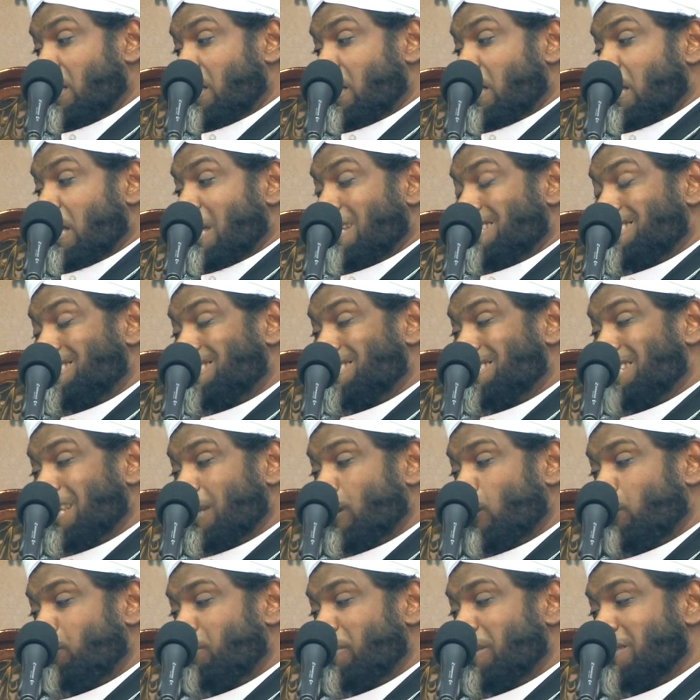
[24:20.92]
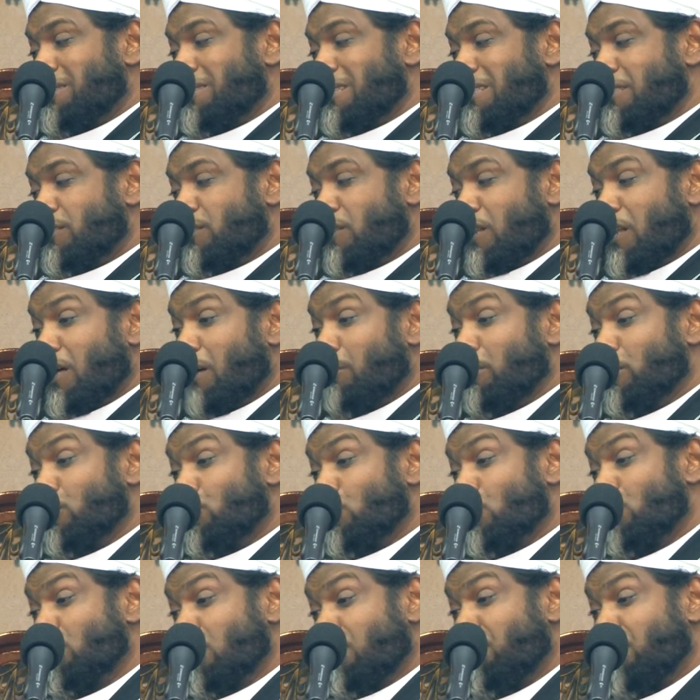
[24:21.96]
has set up this Islam in
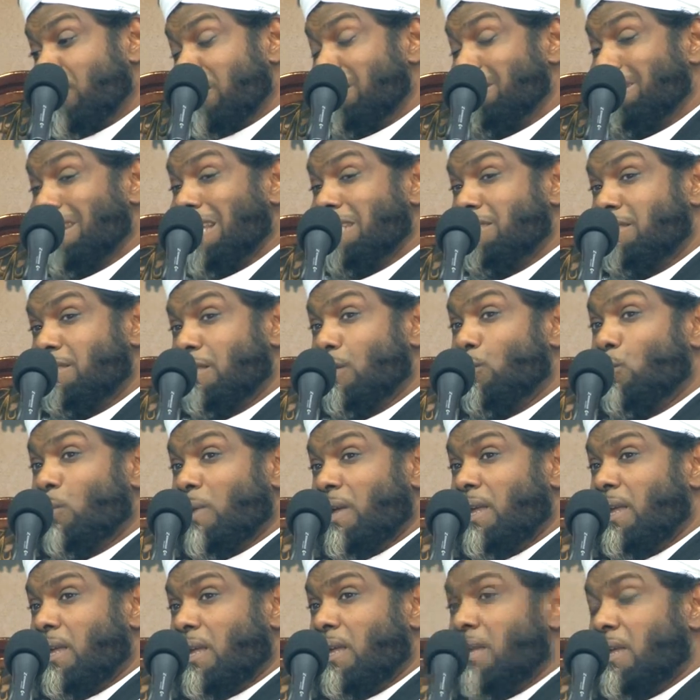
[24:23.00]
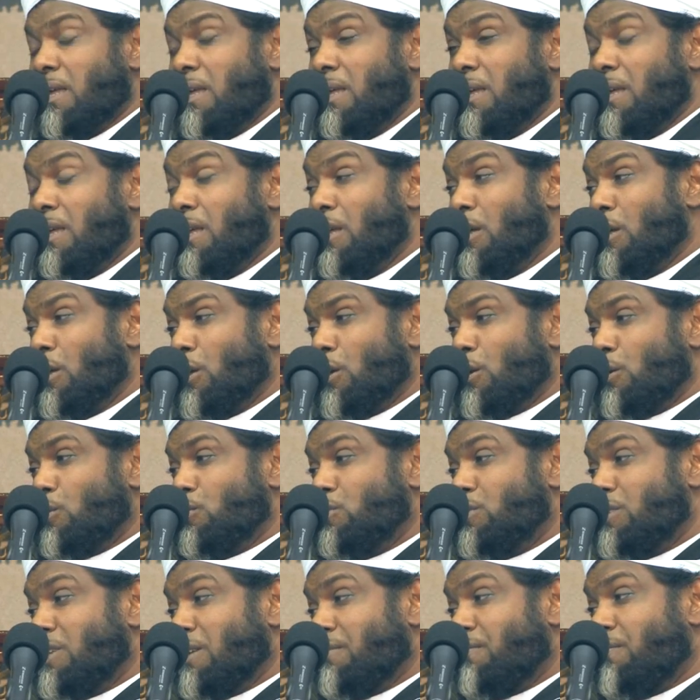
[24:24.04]
such a fantastic way? You
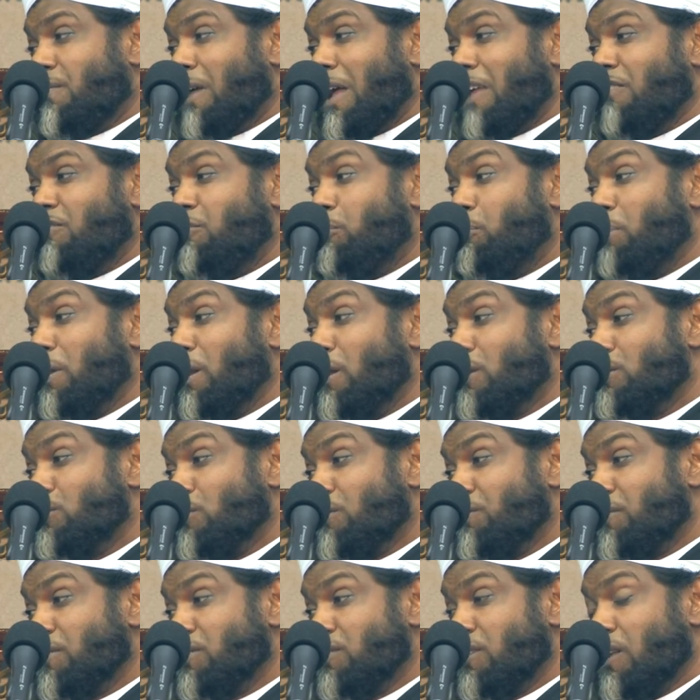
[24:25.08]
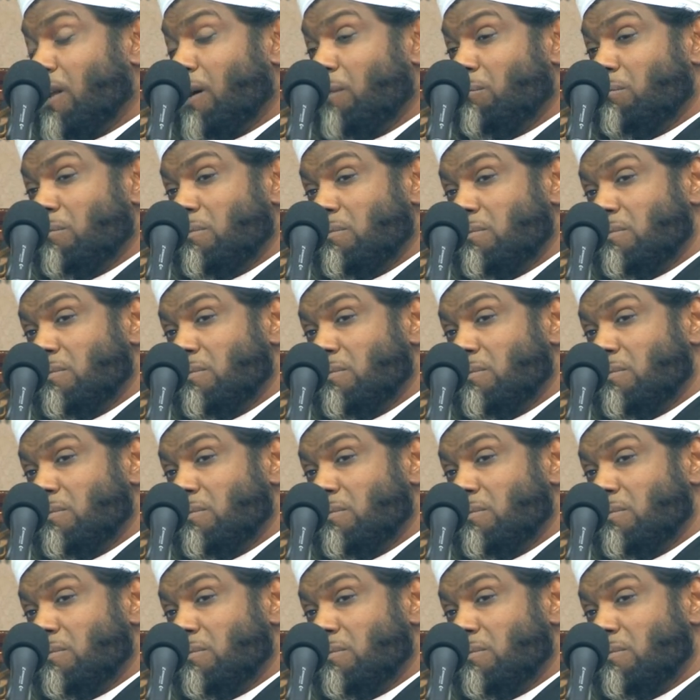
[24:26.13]
see the five pillars of Islam?